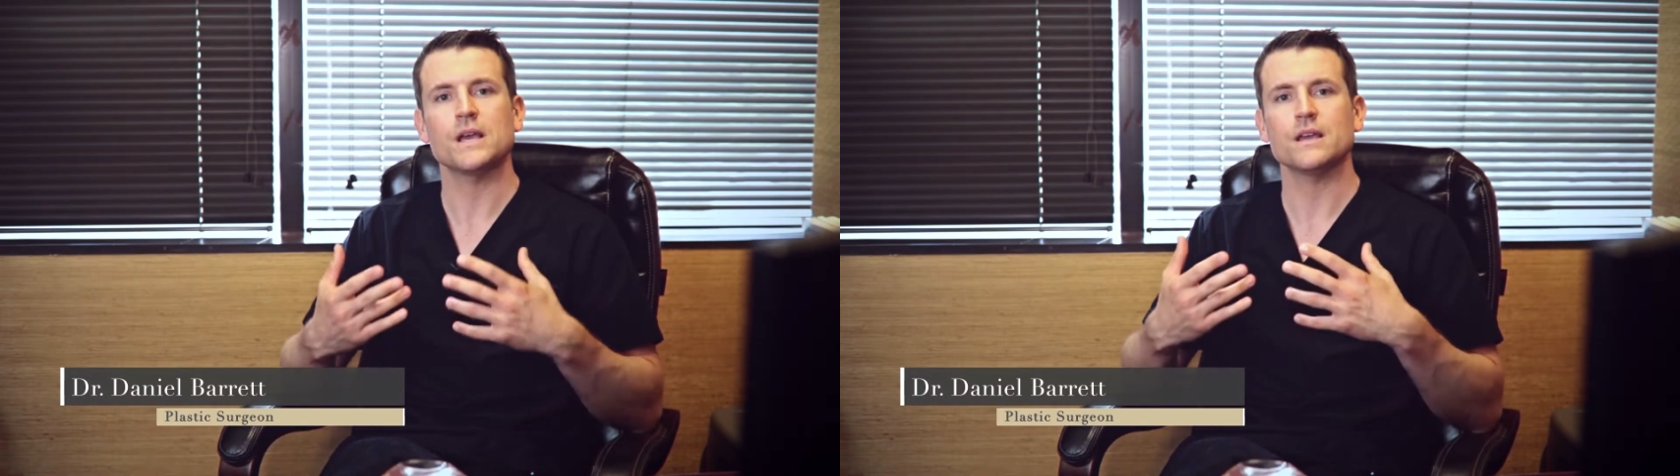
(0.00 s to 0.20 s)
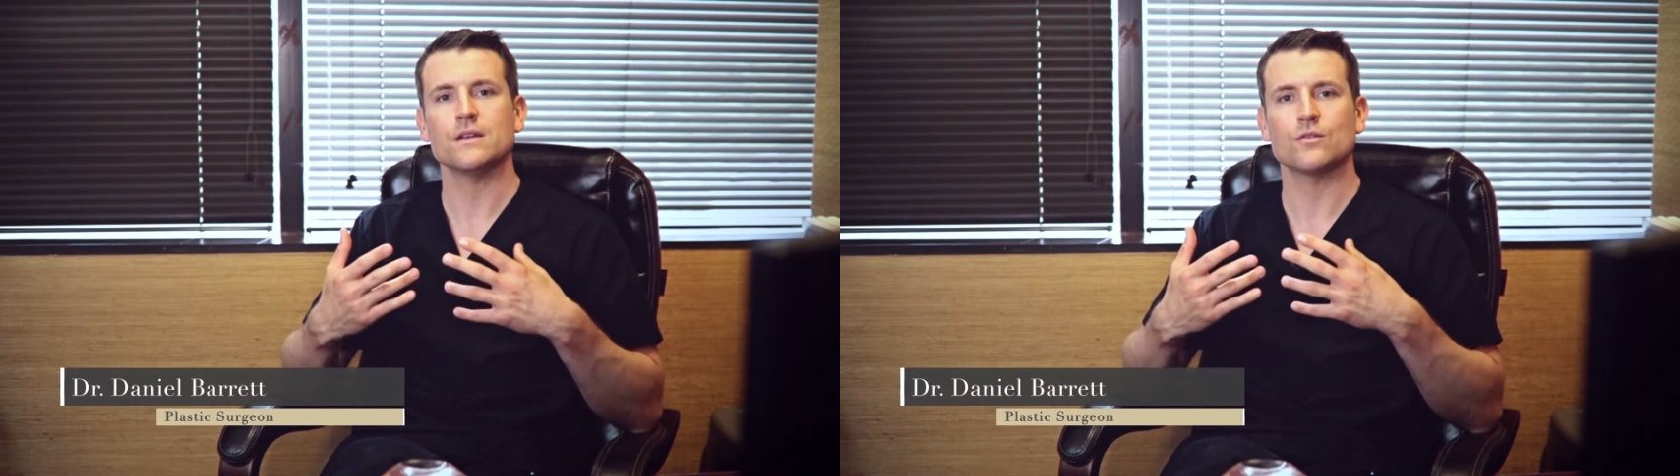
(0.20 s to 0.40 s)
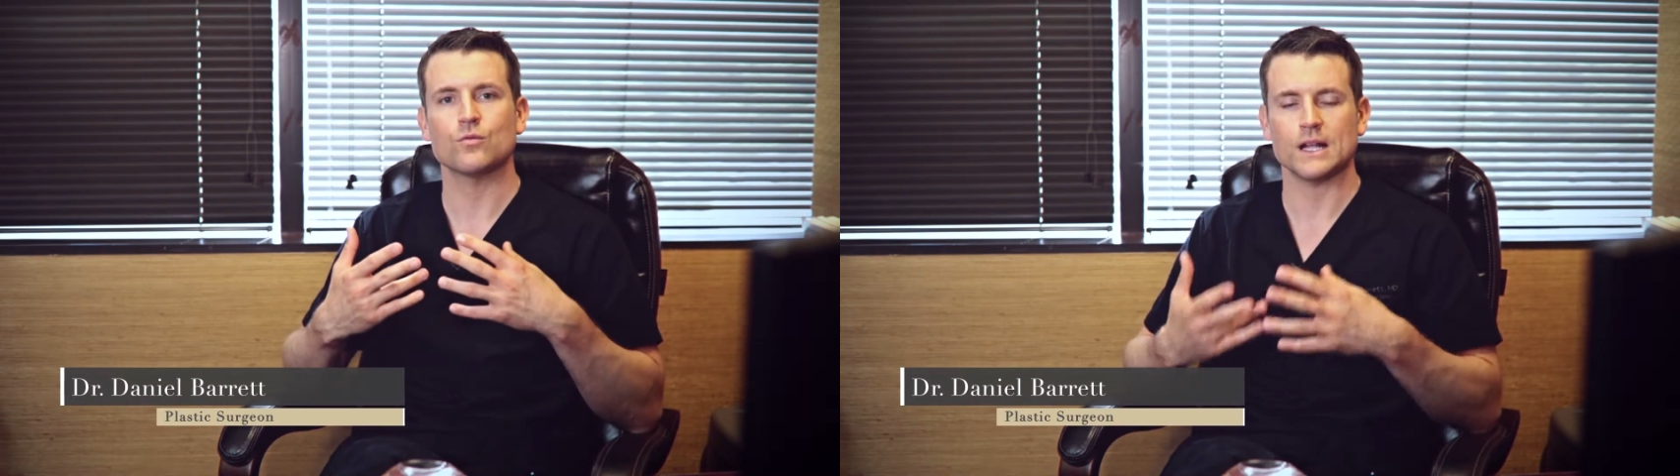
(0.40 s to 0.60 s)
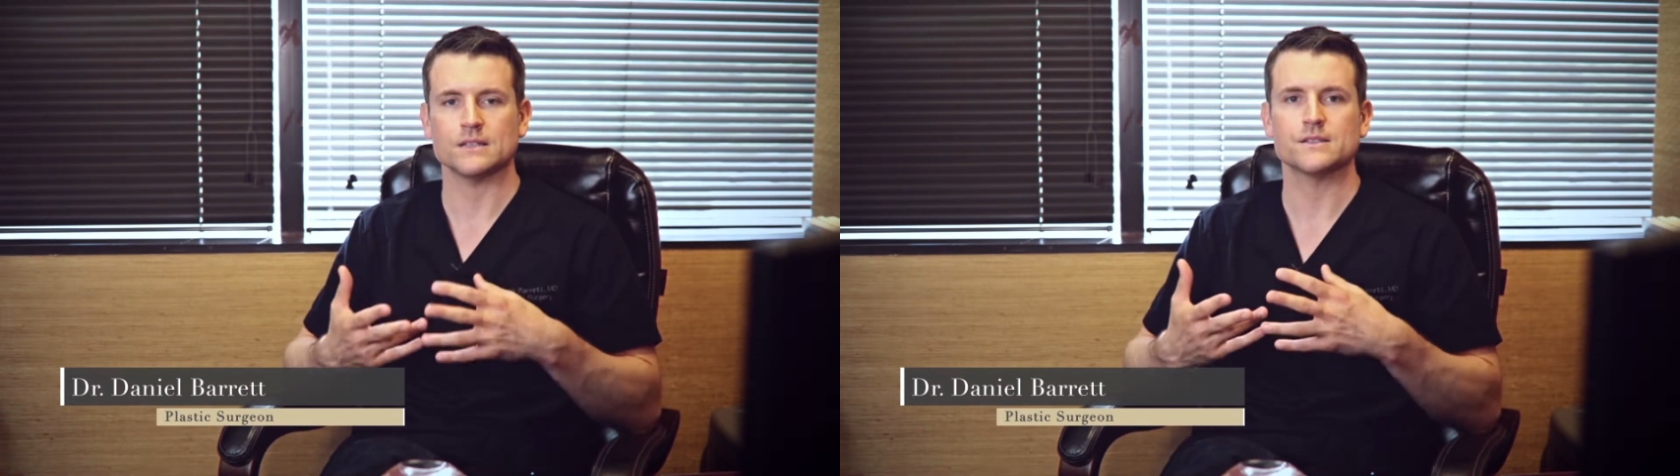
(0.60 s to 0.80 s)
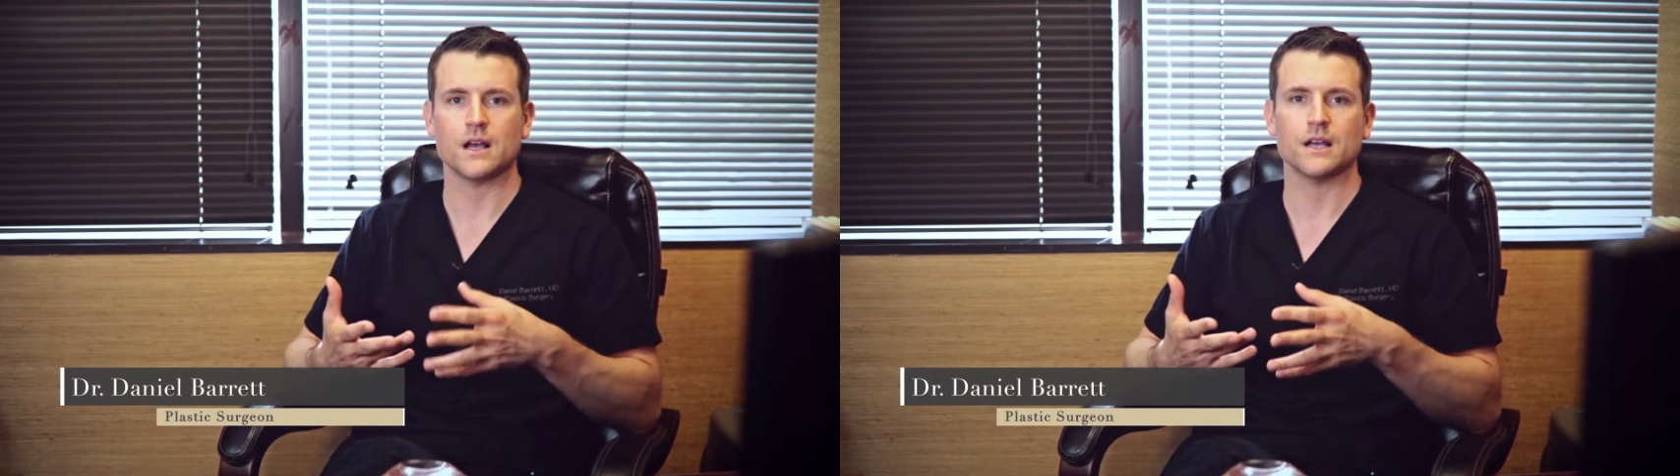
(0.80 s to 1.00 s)
picking the
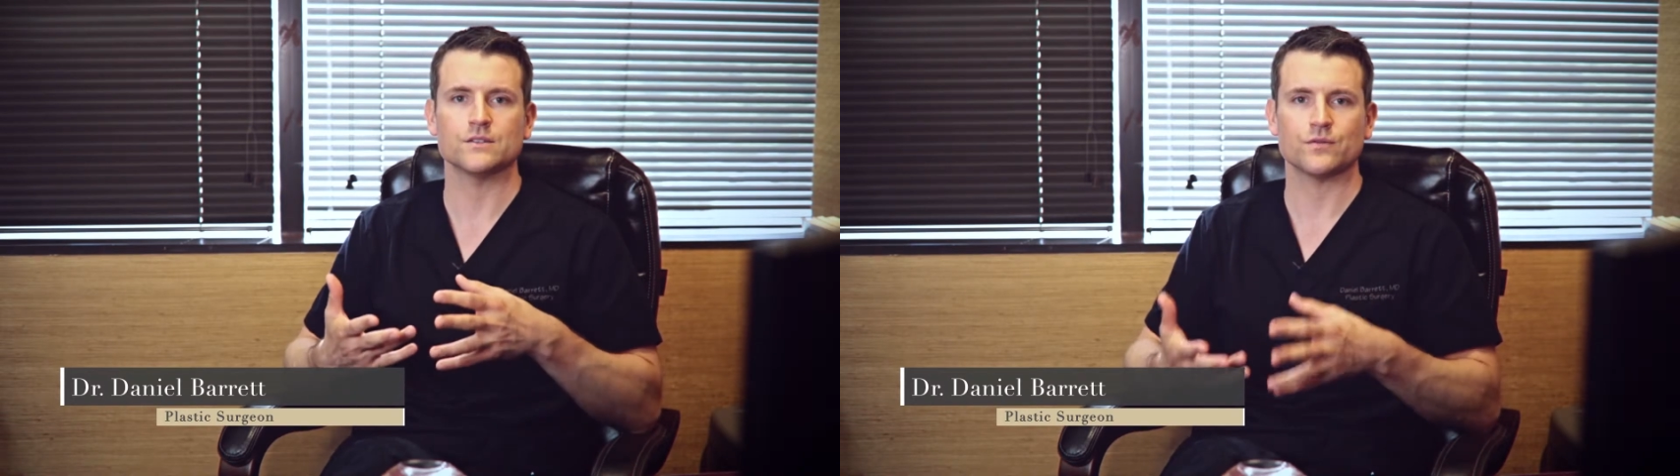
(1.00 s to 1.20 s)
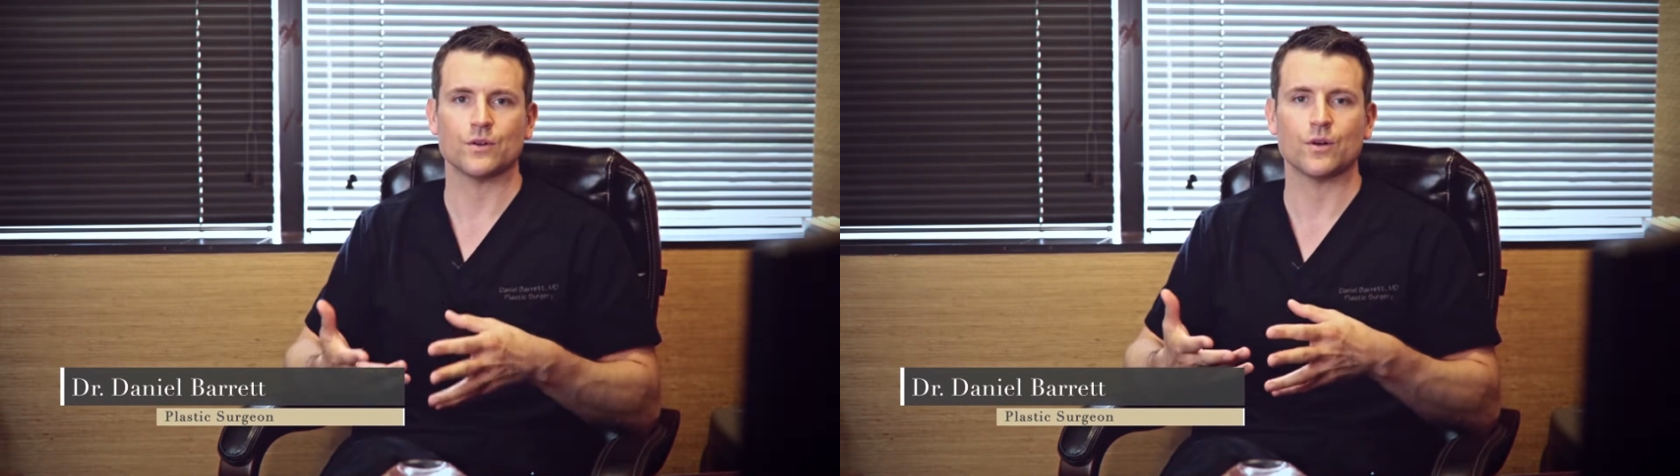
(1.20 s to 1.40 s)
right size for